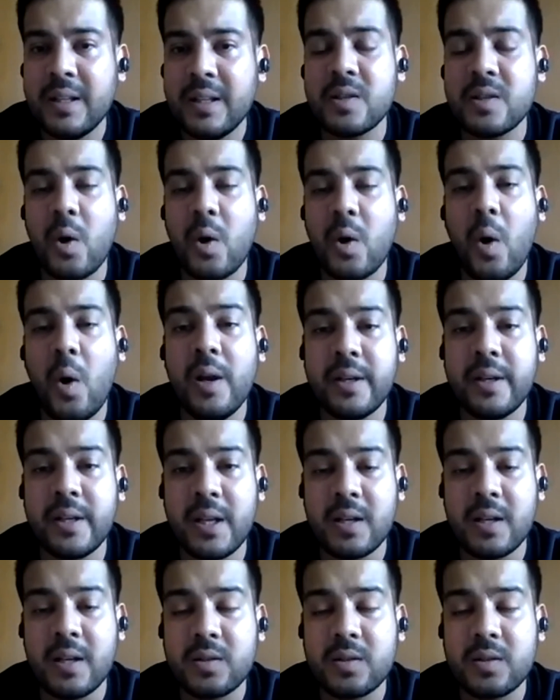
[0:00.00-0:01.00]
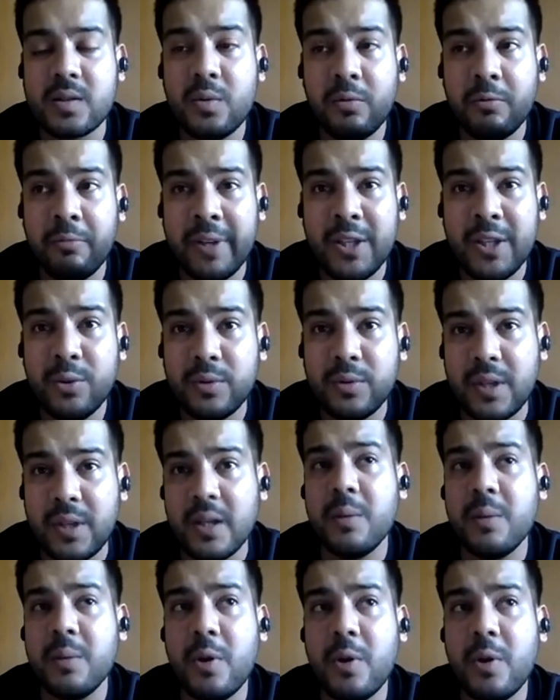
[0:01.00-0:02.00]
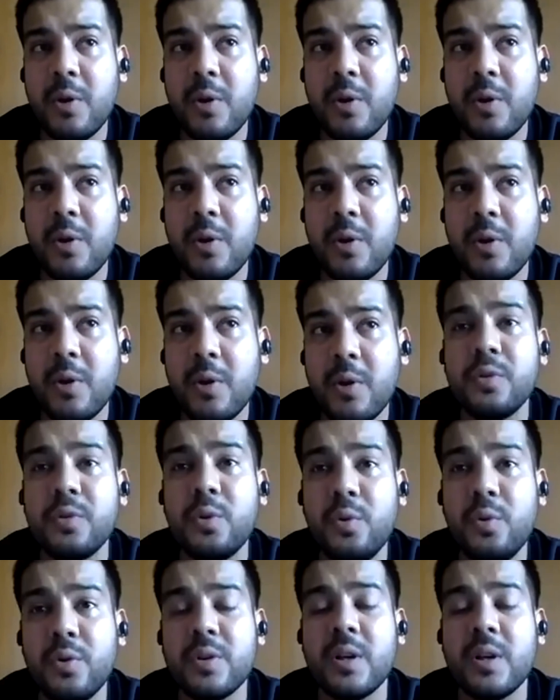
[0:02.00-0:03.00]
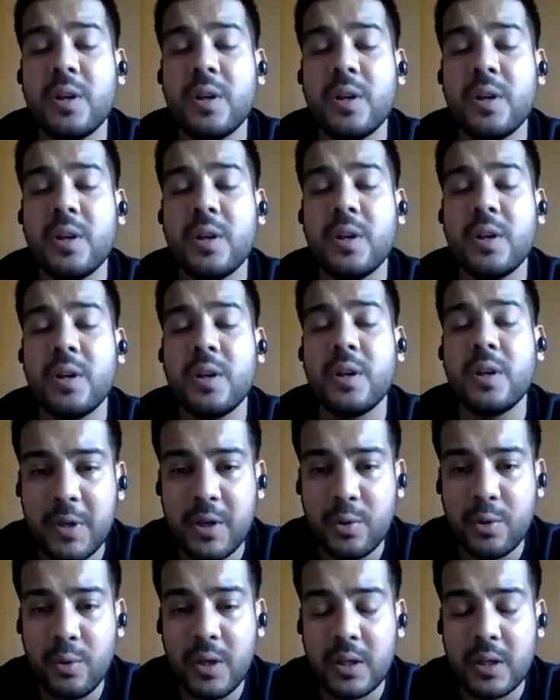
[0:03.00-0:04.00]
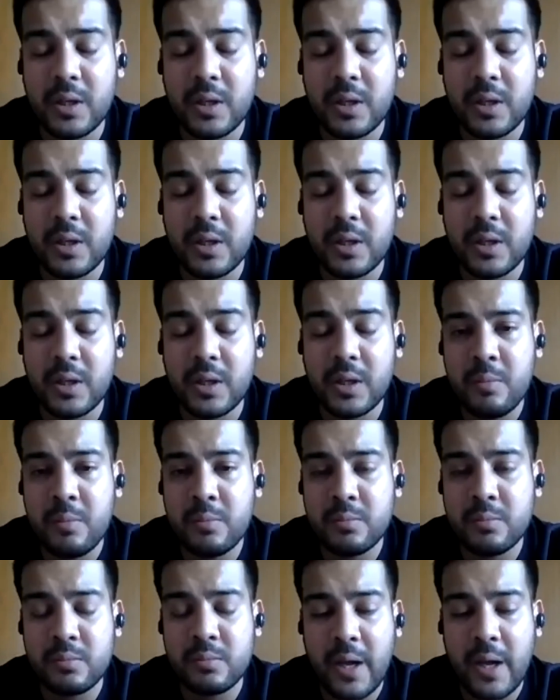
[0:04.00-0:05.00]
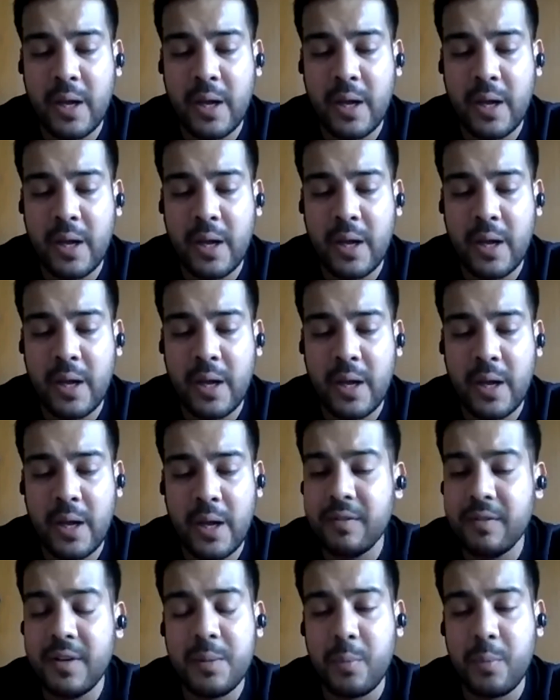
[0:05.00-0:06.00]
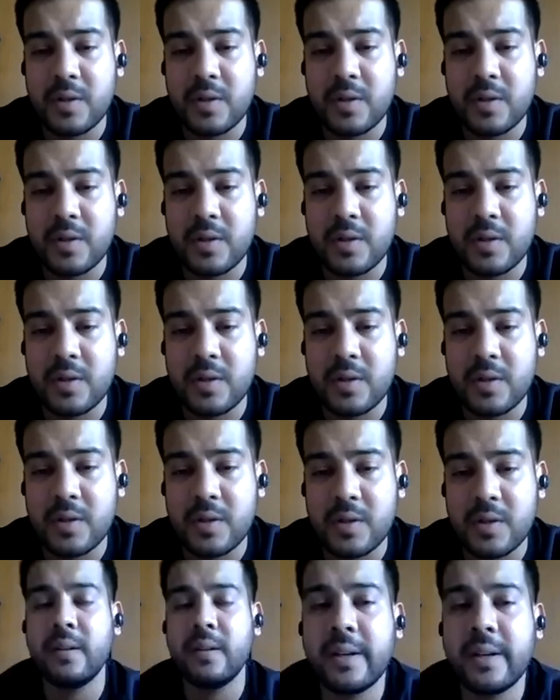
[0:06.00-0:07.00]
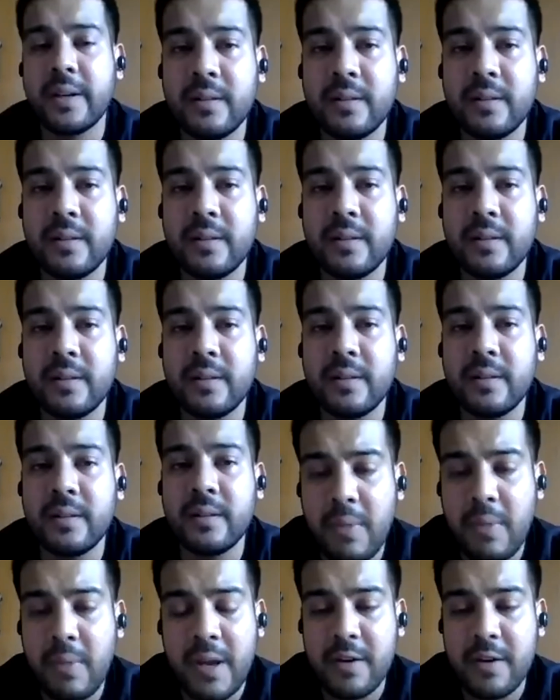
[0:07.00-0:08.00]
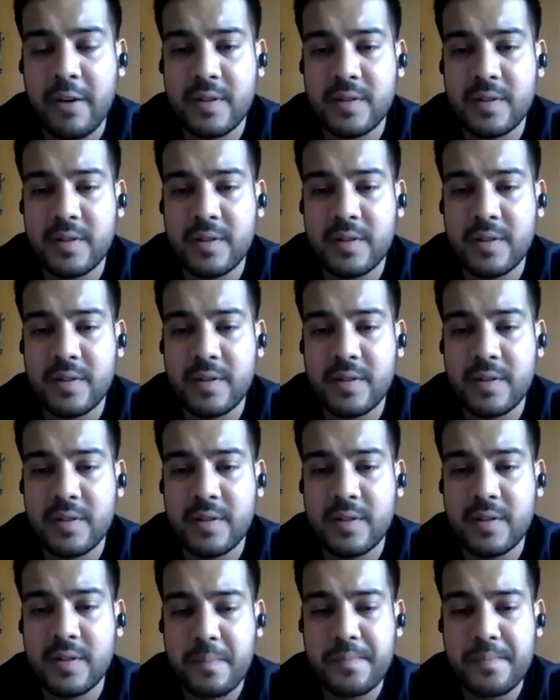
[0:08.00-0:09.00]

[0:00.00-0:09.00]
That's all it takes. So when you think about something, you have to go really, really deep into it, and think about every possibility that can manifest from it.